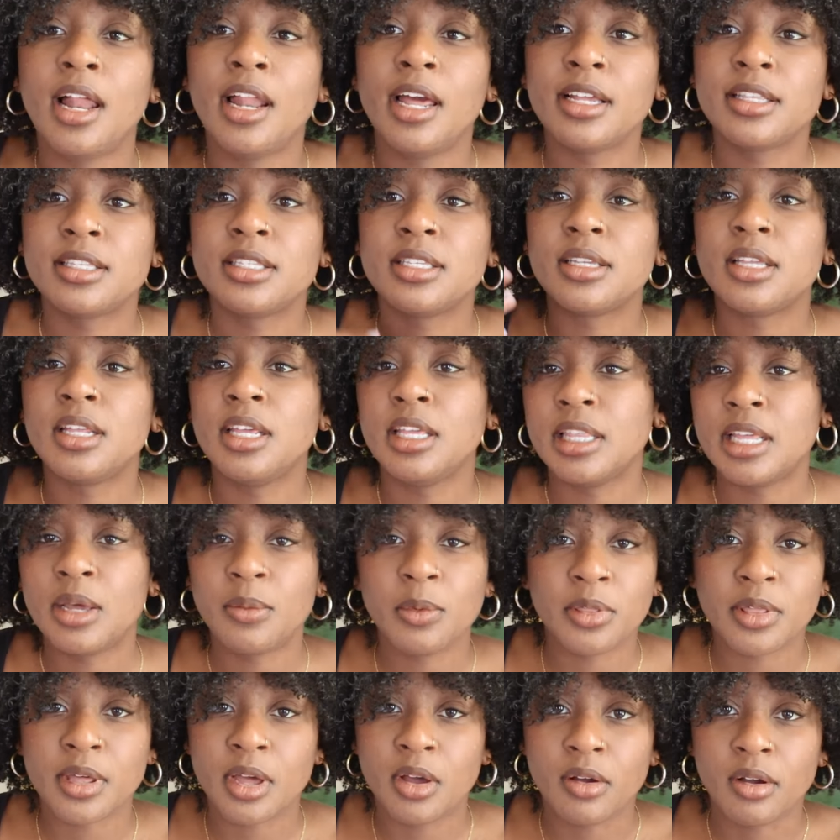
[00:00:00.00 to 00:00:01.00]
like to clean that
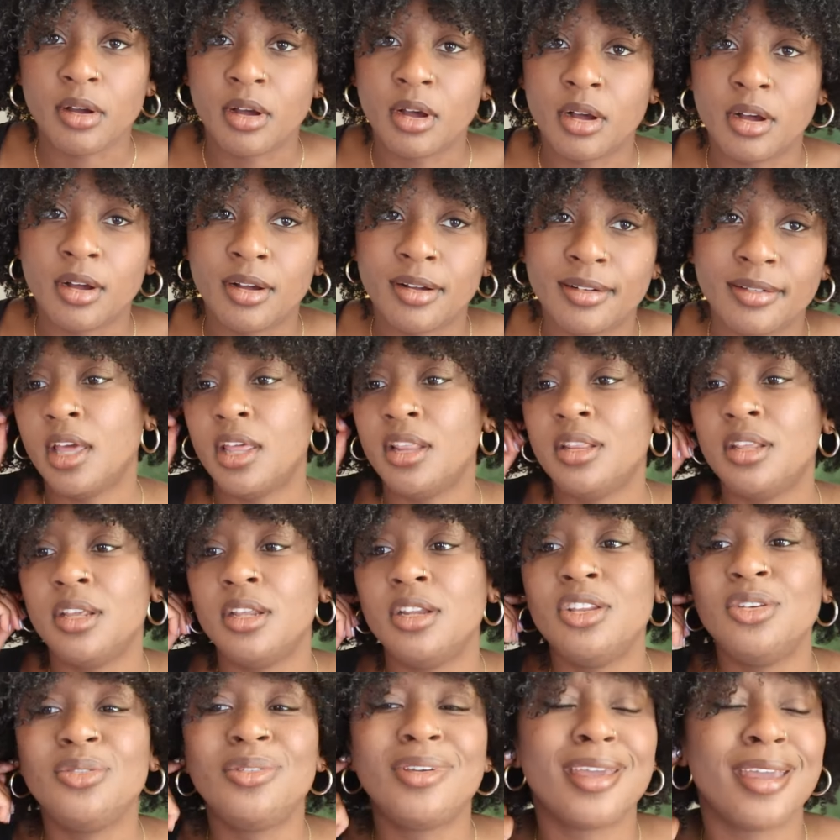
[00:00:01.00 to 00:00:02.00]
with alcohol, and
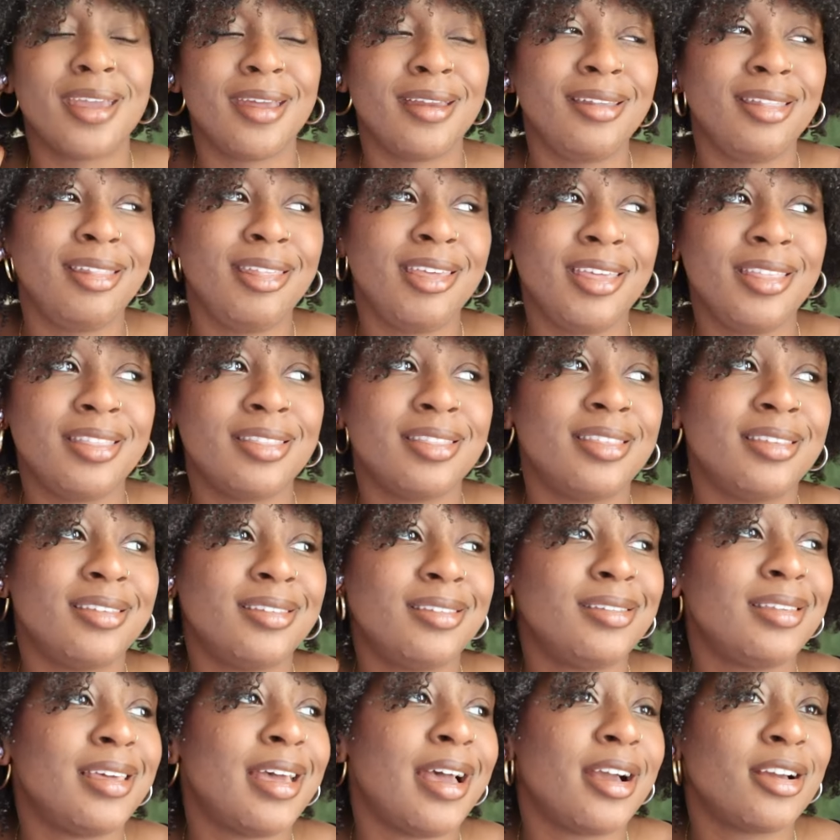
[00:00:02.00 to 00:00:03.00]
then you can clean
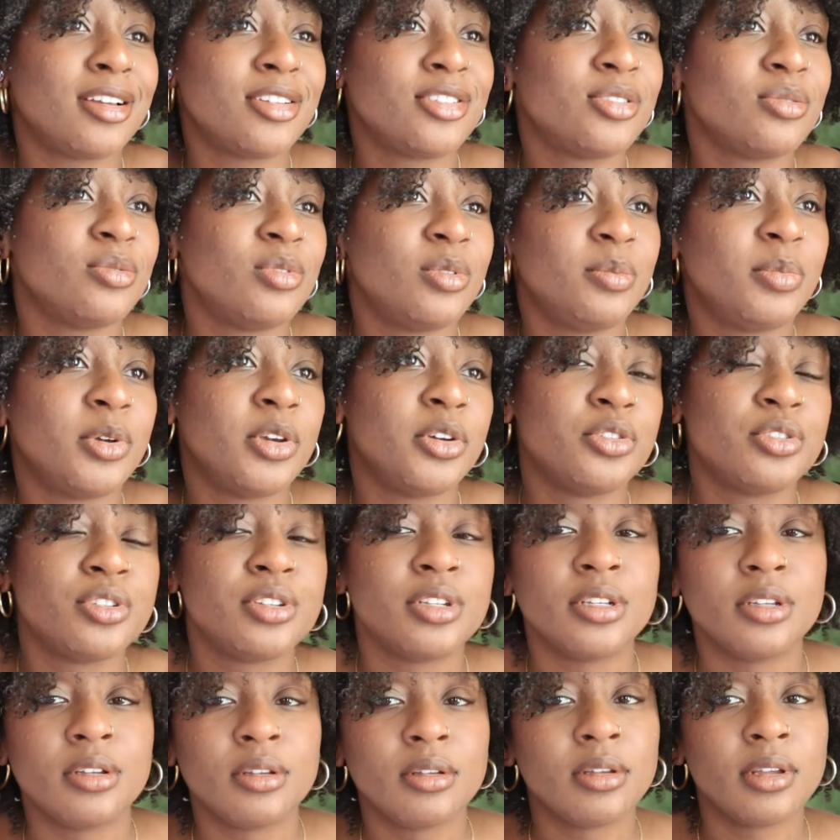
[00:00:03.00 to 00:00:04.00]
the actual
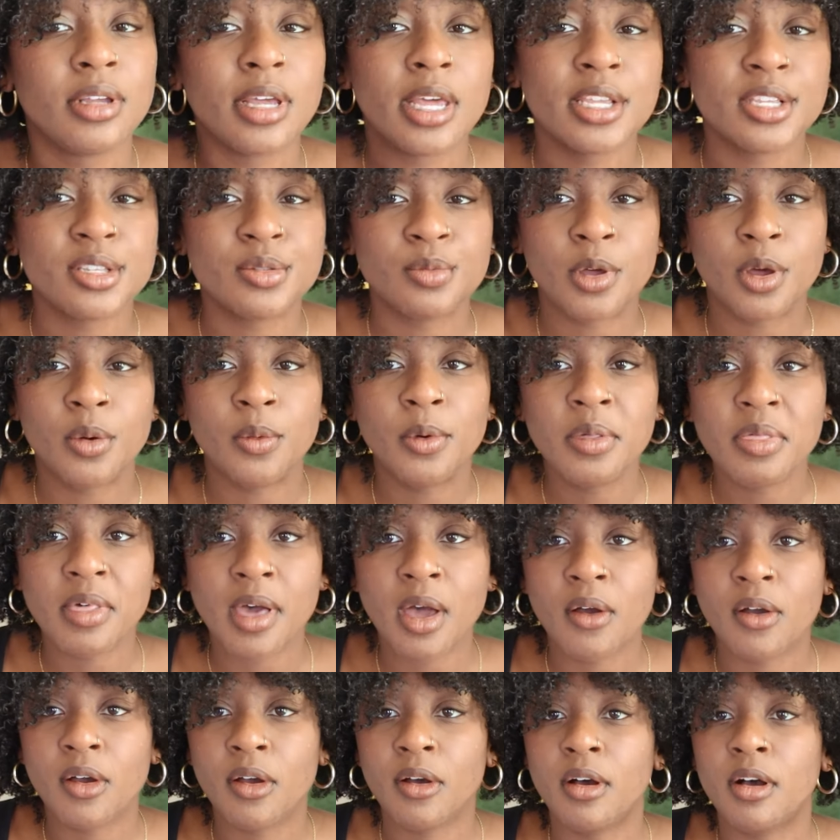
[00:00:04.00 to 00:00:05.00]
piercing as well with
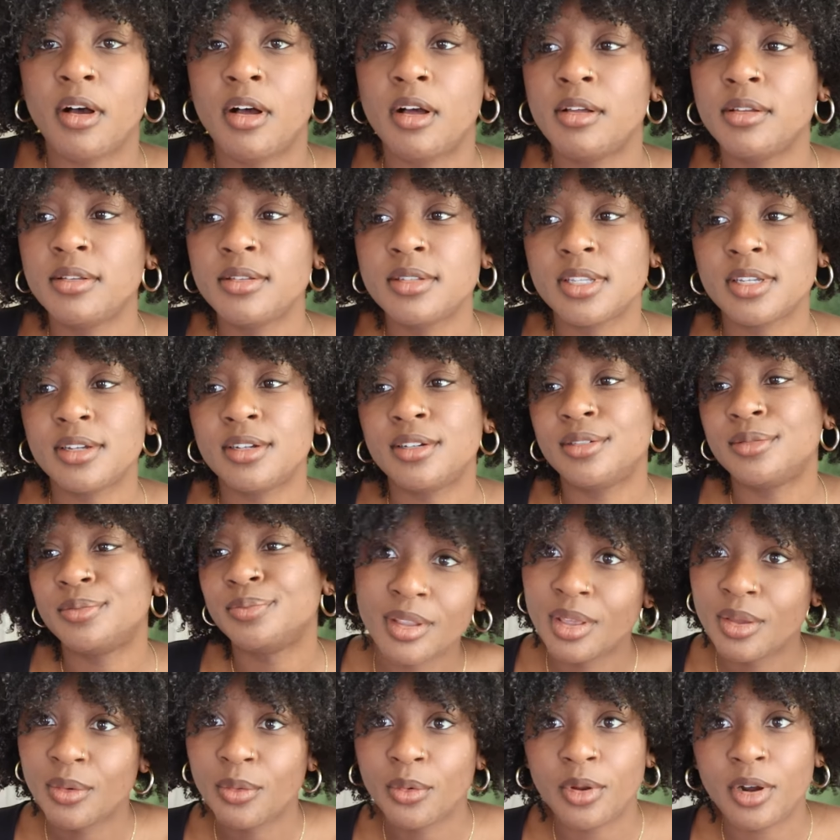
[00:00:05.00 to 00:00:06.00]
alcohol. So
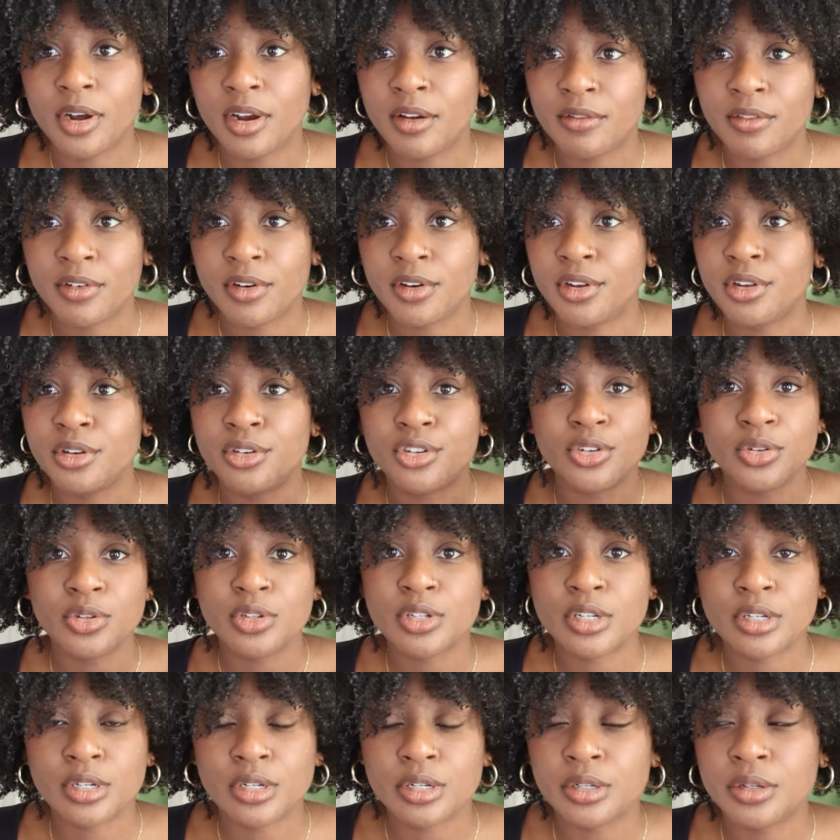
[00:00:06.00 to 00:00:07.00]
whatever you choose
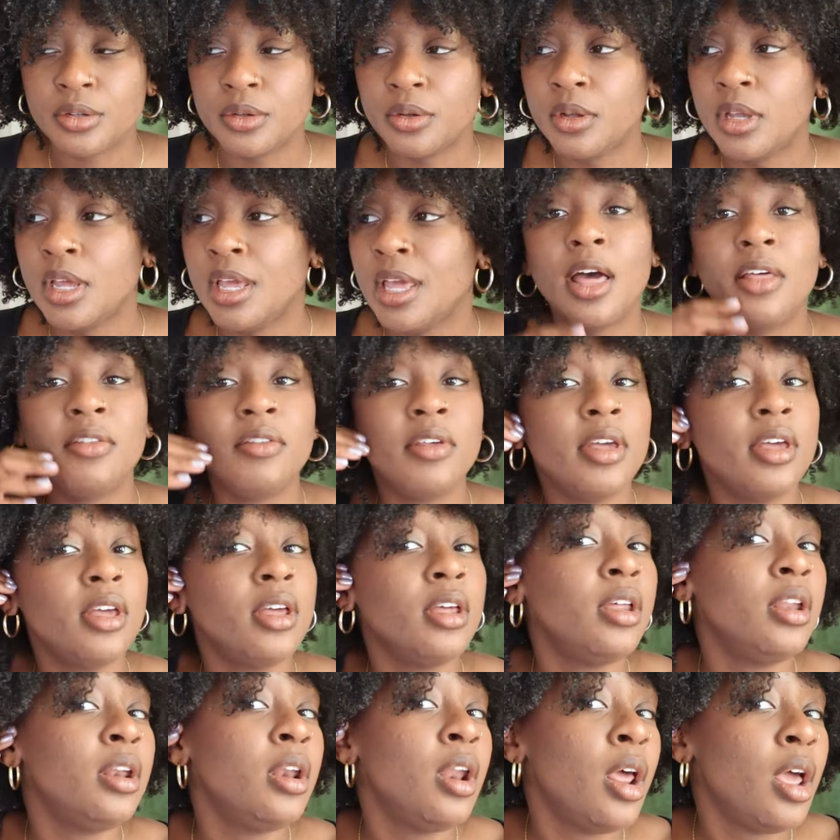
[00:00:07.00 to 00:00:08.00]
to do. And
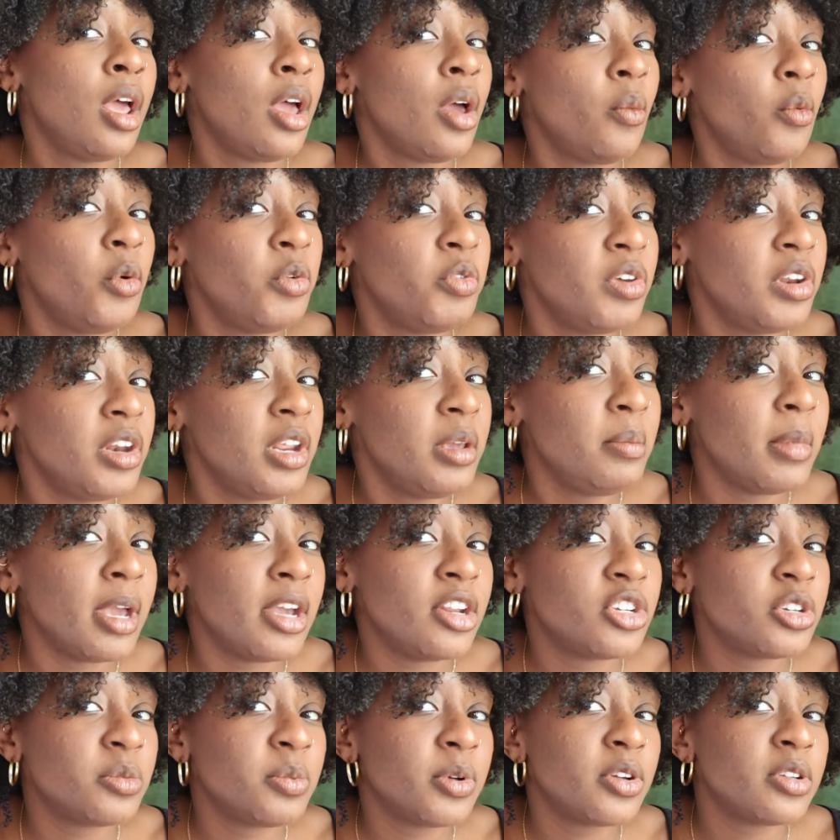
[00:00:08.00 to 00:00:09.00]
then with any
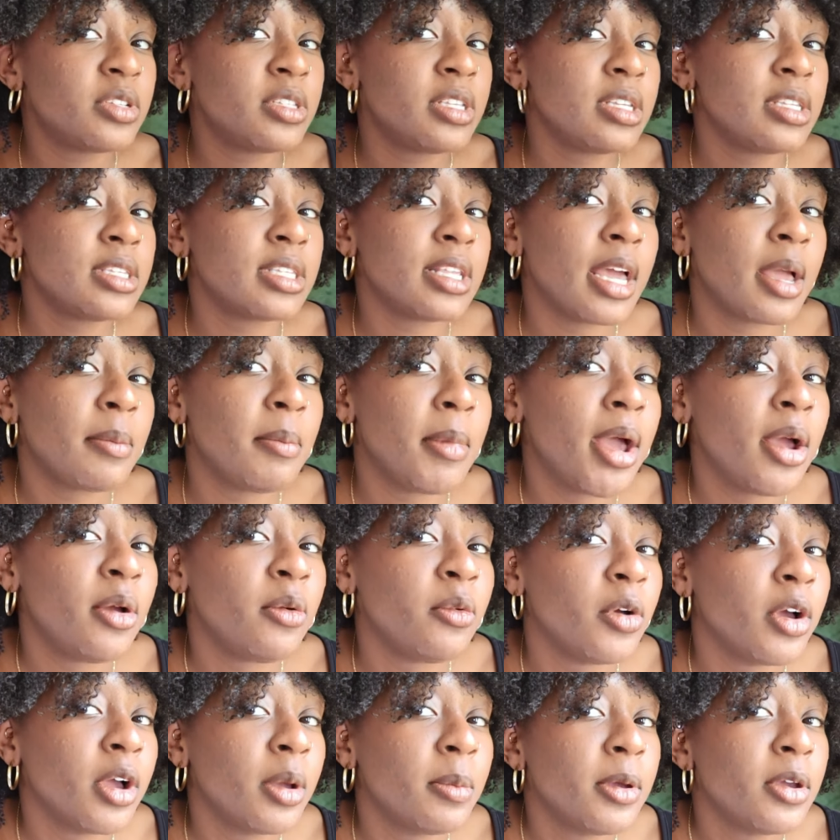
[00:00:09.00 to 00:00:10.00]
major piercings like my
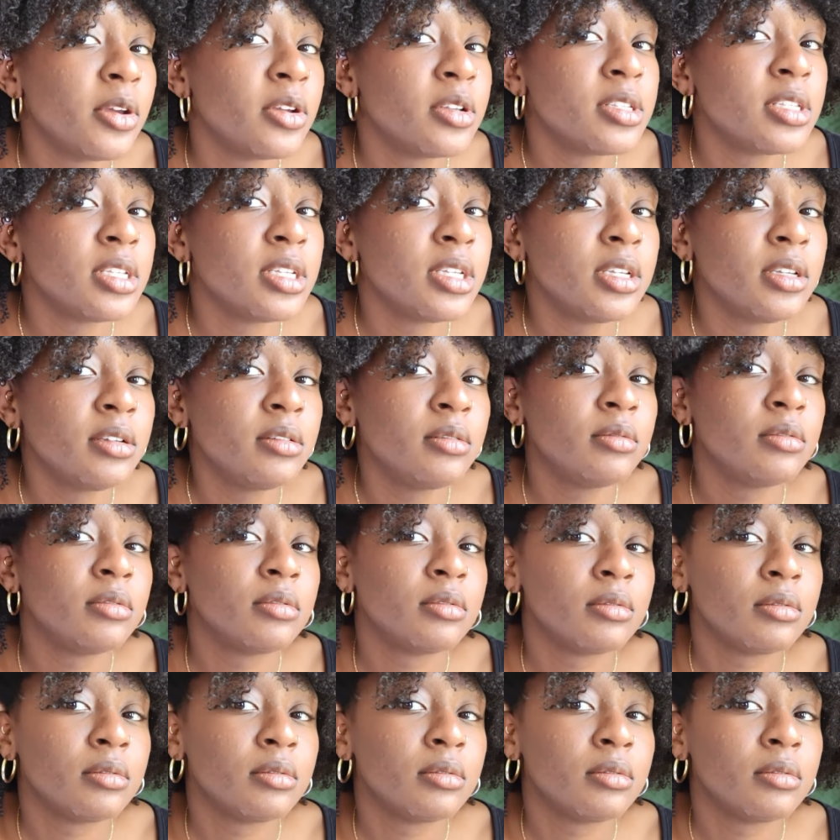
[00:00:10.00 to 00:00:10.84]
rook piercing,